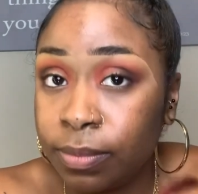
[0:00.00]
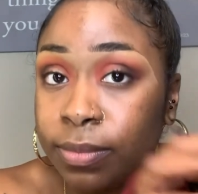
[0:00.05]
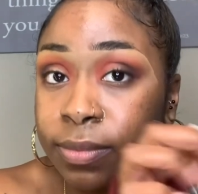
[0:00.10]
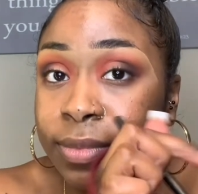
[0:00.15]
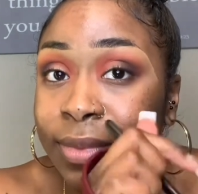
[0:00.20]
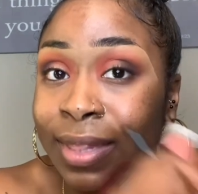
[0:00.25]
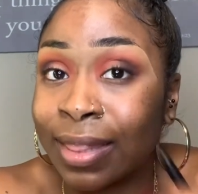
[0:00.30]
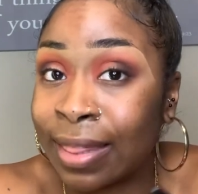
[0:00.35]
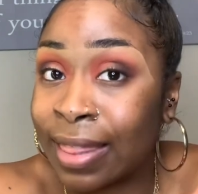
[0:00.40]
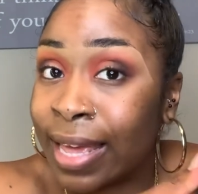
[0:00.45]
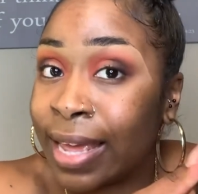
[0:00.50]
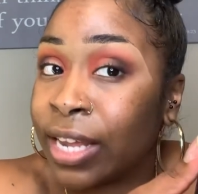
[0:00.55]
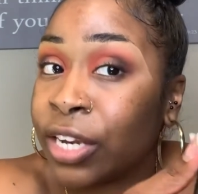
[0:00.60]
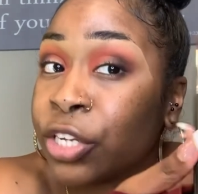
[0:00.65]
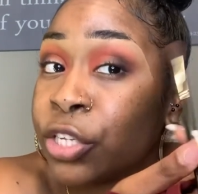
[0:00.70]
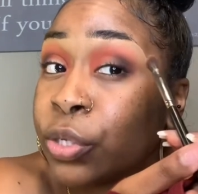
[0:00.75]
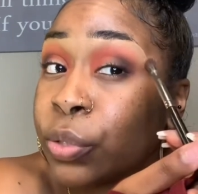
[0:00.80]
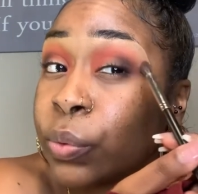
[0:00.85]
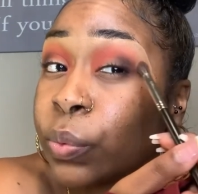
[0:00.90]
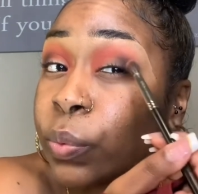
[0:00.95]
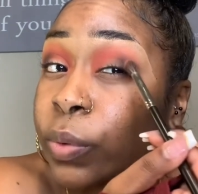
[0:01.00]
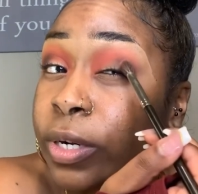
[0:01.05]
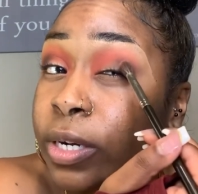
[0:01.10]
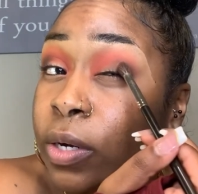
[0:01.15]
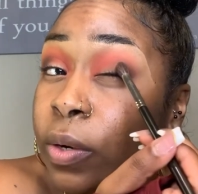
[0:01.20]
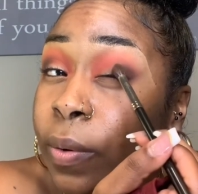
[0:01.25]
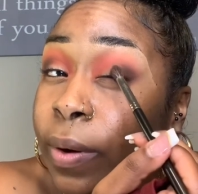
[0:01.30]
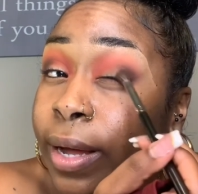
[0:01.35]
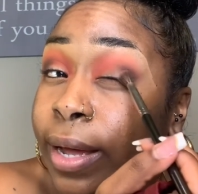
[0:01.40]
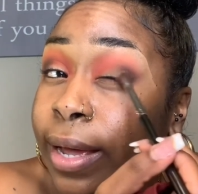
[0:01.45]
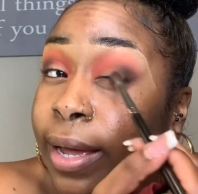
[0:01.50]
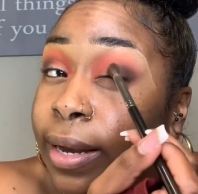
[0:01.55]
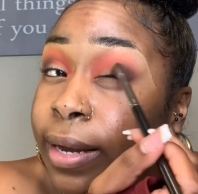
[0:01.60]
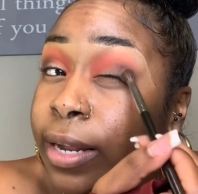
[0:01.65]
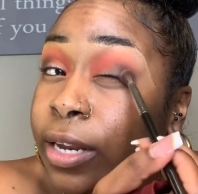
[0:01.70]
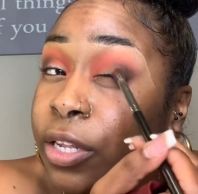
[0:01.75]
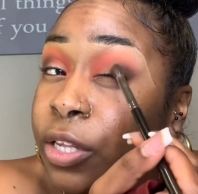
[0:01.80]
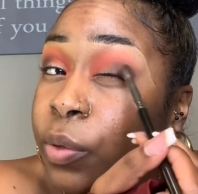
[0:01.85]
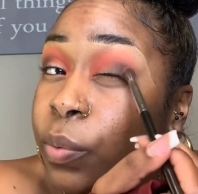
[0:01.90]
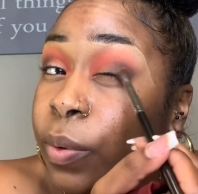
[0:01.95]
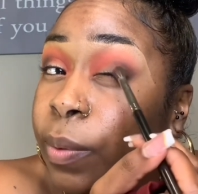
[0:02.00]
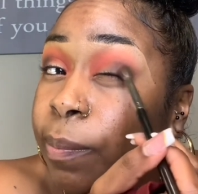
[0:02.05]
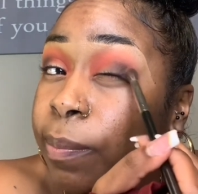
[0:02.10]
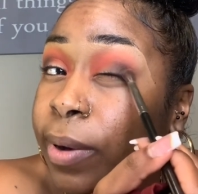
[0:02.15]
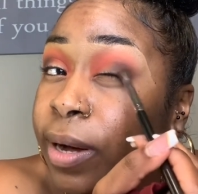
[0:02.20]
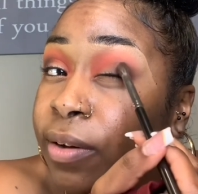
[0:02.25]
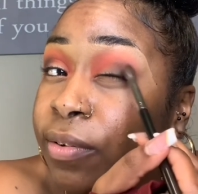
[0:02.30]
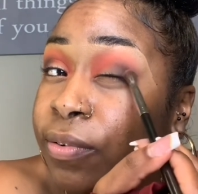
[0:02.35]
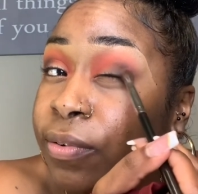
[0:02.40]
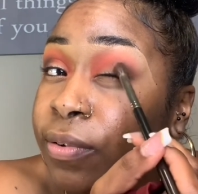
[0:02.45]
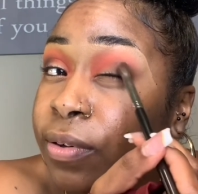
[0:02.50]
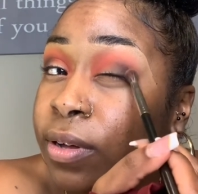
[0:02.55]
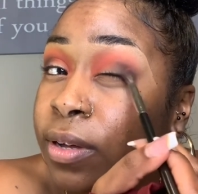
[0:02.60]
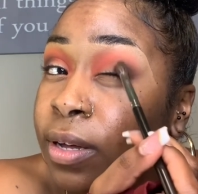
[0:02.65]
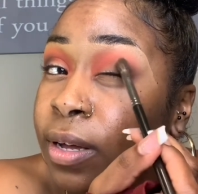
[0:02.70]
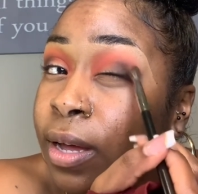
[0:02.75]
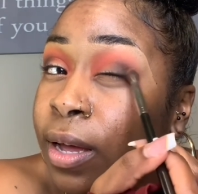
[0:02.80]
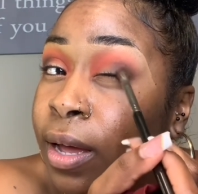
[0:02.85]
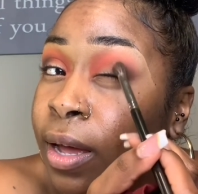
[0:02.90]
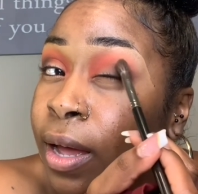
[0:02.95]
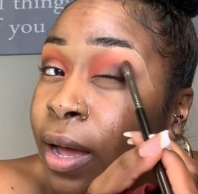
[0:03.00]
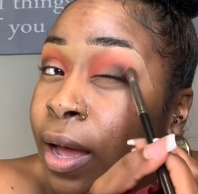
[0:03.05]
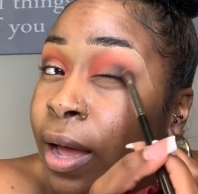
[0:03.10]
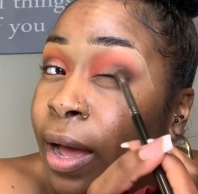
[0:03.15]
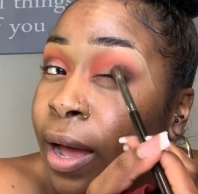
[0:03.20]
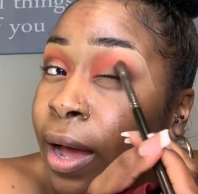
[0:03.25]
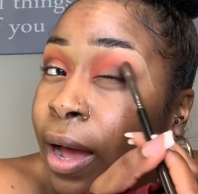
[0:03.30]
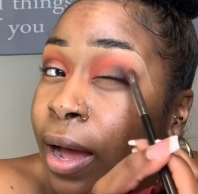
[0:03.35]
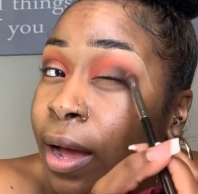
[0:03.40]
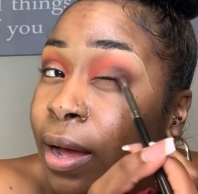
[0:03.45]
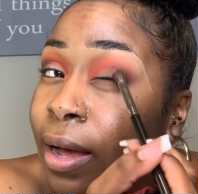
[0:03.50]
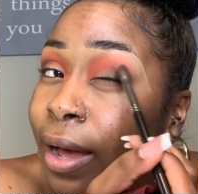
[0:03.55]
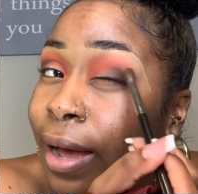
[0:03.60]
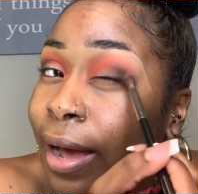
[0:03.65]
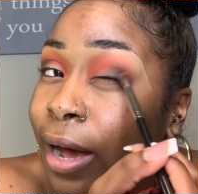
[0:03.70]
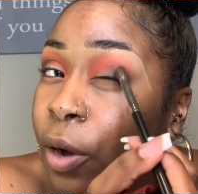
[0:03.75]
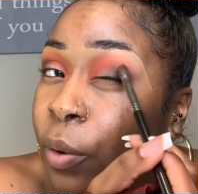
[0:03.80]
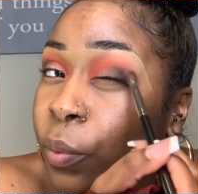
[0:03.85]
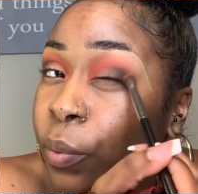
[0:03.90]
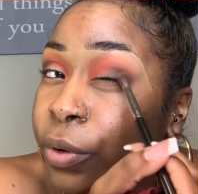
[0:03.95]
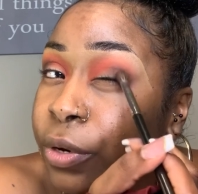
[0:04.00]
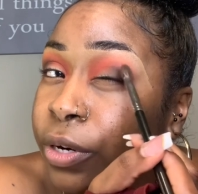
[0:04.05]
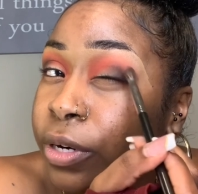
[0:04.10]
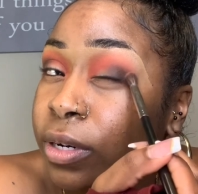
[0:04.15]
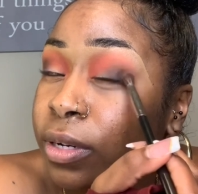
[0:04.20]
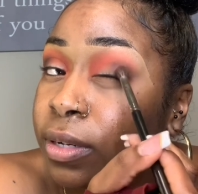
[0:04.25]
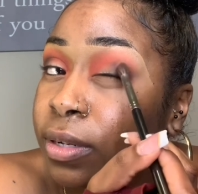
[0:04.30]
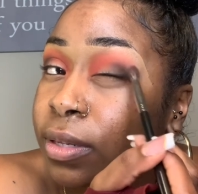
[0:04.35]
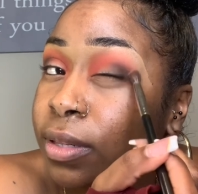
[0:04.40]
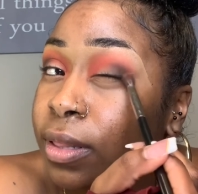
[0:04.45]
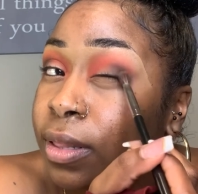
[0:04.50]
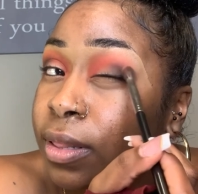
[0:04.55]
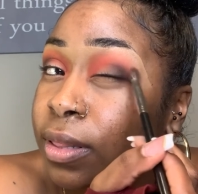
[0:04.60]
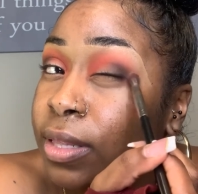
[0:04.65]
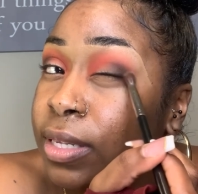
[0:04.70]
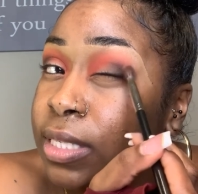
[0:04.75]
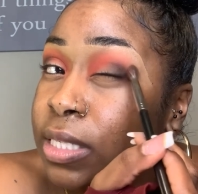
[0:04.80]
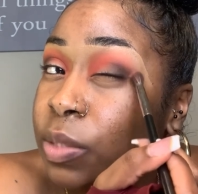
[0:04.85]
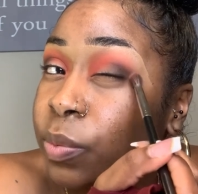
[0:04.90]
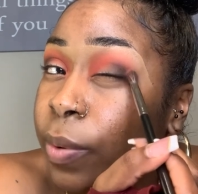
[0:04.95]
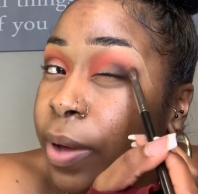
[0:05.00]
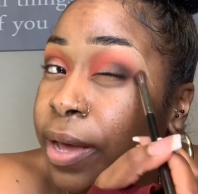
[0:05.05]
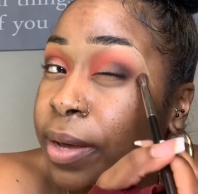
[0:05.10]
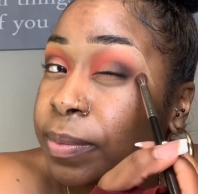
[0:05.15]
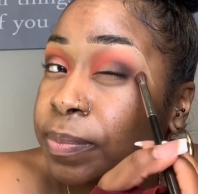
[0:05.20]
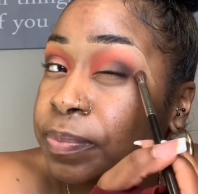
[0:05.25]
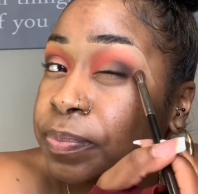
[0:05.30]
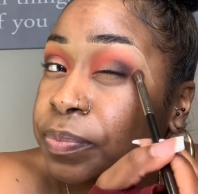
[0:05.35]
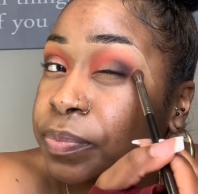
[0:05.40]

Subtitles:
then you would go ahead and you would buff outward this way.